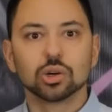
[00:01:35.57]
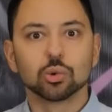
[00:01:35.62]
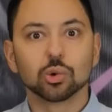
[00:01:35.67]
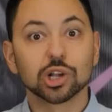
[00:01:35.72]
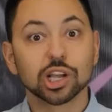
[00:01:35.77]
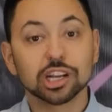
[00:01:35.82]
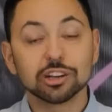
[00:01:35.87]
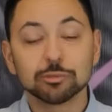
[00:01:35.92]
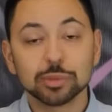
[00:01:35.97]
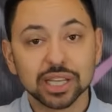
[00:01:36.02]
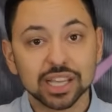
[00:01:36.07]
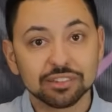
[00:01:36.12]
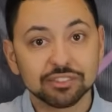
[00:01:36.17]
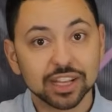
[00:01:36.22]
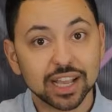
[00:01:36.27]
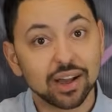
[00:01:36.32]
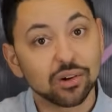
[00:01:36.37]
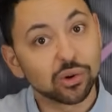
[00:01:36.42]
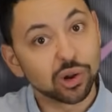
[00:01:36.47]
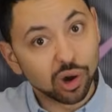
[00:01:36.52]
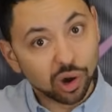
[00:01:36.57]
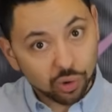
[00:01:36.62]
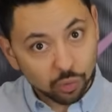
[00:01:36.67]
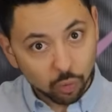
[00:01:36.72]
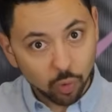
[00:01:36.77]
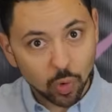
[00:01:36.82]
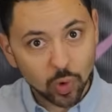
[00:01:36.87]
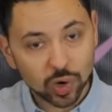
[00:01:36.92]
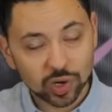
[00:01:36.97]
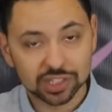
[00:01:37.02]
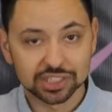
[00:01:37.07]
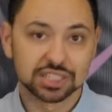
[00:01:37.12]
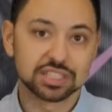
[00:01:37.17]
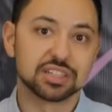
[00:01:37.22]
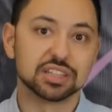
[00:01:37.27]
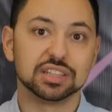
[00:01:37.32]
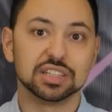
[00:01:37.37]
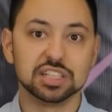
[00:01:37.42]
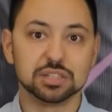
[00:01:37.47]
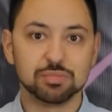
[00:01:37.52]
We're going to be giving out awards
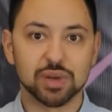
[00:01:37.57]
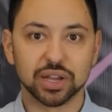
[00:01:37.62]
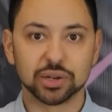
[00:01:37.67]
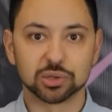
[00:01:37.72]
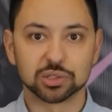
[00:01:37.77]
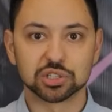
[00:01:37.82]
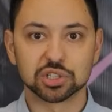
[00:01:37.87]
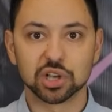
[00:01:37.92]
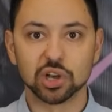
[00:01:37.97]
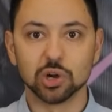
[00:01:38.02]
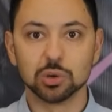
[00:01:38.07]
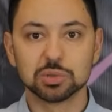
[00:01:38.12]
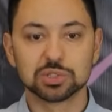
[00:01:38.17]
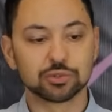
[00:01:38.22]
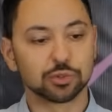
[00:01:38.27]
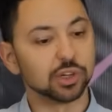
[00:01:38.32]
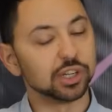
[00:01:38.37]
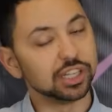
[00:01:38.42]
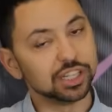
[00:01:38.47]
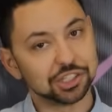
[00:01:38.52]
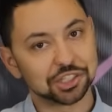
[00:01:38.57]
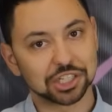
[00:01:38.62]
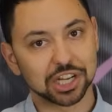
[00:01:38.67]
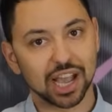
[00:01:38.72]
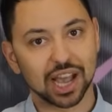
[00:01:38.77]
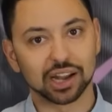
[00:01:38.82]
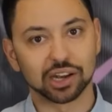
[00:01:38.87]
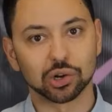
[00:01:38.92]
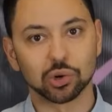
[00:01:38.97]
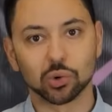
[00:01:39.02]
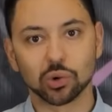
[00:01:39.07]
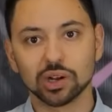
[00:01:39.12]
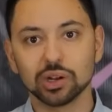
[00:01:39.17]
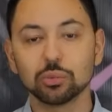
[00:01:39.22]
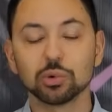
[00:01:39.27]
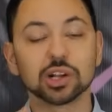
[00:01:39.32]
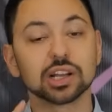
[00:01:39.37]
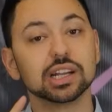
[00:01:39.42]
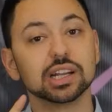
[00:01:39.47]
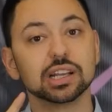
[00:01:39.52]
to these microscopes for each category.
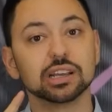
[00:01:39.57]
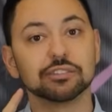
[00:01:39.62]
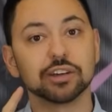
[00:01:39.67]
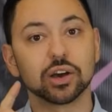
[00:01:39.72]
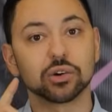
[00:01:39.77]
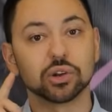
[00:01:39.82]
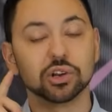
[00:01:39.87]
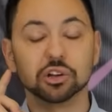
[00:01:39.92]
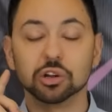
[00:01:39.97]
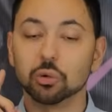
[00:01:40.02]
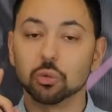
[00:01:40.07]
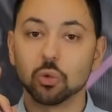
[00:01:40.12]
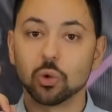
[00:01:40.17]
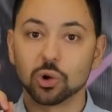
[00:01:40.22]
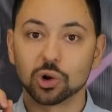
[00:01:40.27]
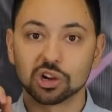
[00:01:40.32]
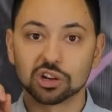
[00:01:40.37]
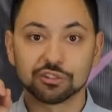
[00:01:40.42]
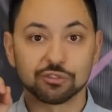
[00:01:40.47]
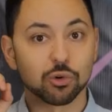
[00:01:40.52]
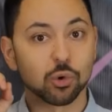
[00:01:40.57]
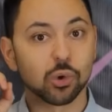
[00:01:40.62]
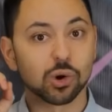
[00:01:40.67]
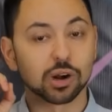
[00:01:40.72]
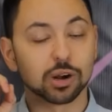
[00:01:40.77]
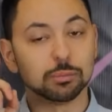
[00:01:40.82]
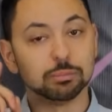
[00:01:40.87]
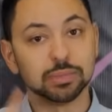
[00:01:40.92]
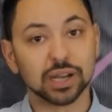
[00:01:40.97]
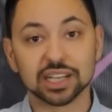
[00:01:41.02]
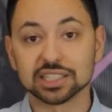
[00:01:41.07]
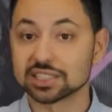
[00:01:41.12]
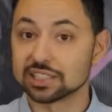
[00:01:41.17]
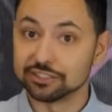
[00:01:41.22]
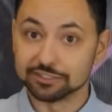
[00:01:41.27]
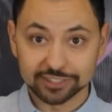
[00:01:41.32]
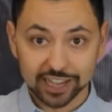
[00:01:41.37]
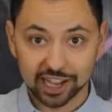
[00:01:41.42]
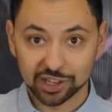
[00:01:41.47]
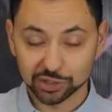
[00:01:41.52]
We're going to give out an award for Best
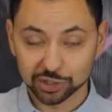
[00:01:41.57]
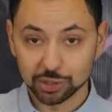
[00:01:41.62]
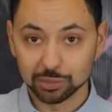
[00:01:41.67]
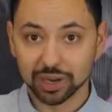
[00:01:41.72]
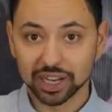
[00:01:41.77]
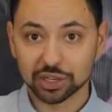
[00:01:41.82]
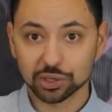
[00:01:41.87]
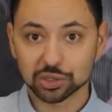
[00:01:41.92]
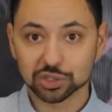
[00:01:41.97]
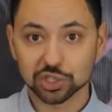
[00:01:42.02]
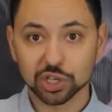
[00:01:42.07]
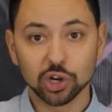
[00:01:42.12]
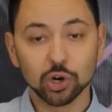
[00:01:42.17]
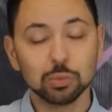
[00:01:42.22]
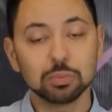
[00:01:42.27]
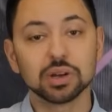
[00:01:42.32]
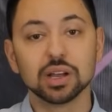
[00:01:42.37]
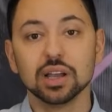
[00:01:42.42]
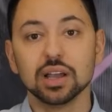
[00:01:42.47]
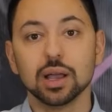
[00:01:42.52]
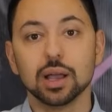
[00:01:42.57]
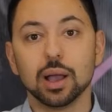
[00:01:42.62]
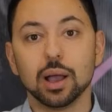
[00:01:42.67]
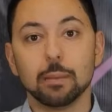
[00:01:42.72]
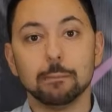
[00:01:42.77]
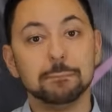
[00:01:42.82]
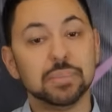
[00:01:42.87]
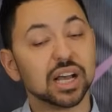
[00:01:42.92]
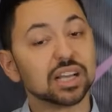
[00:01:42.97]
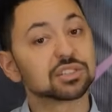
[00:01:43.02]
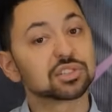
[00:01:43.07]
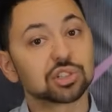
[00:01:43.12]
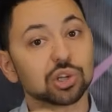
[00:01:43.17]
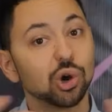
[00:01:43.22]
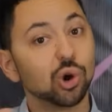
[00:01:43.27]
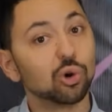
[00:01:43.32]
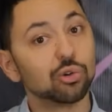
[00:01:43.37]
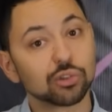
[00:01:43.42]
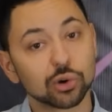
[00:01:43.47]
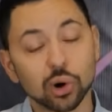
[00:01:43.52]
Value Microscope, Best
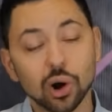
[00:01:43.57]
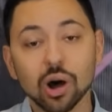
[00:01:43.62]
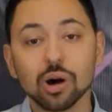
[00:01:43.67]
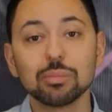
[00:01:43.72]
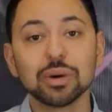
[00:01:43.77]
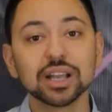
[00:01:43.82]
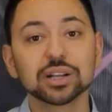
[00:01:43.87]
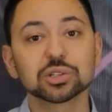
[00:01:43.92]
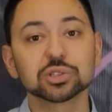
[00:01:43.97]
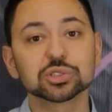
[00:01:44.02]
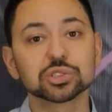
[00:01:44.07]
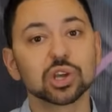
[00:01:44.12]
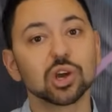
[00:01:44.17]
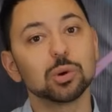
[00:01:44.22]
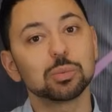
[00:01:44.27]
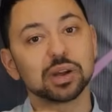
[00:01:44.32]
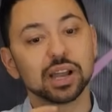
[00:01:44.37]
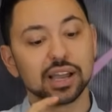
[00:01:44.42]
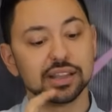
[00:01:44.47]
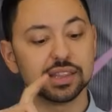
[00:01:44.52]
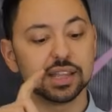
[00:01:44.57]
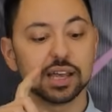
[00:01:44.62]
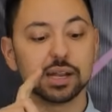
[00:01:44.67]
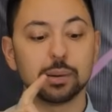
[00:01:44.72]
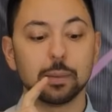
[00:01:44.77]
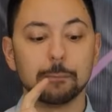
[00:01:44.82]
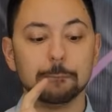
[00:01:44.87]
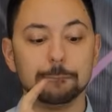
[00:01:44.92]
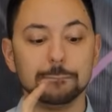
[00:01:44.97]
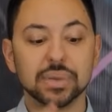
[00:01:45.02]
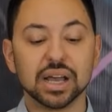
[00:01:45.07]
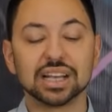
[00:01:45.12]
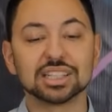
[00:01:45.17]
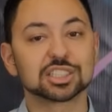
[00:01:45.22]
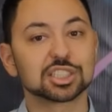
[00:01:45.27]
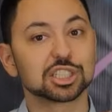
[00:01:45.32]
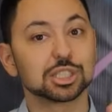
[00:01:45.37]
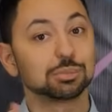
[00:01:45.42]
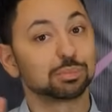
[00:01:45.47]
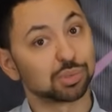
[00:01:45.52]
Overall Microscope, and then
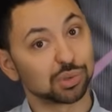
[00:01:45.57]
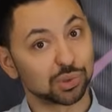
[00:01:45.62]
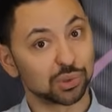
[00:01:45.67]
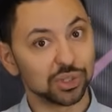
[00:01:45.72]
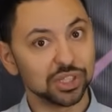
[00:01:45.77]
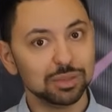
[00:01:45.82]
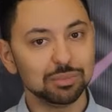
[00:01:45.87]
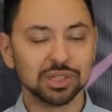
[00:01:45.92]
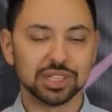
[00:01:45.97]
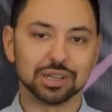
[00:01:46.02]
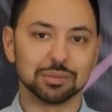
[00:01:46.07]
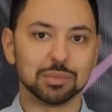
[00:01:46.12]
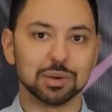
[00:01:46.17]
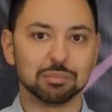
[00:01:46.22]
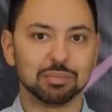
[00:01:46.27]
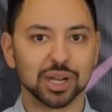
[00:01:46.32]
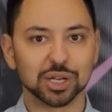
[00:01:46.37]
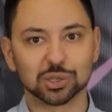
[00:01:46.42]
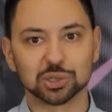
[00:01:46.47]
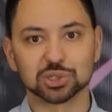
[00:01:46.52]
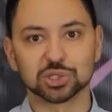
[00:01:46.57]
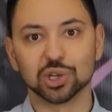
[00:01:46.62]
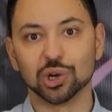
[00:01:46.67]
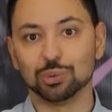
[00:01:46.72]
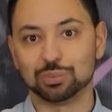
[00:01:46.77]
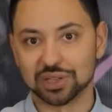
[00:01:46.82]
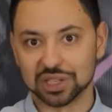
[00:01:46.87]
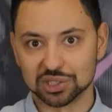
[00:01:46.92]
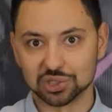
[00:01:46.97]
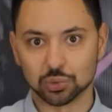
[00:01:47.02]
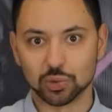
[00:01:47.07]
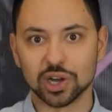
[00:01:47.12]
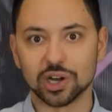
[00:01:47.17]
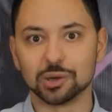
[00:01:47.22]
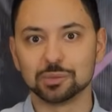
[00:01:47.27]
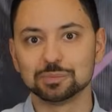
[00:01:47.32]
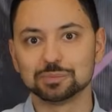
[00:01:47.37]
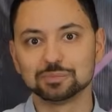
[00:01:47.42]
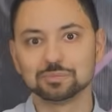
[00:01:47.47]
Best Premium Microscope as well.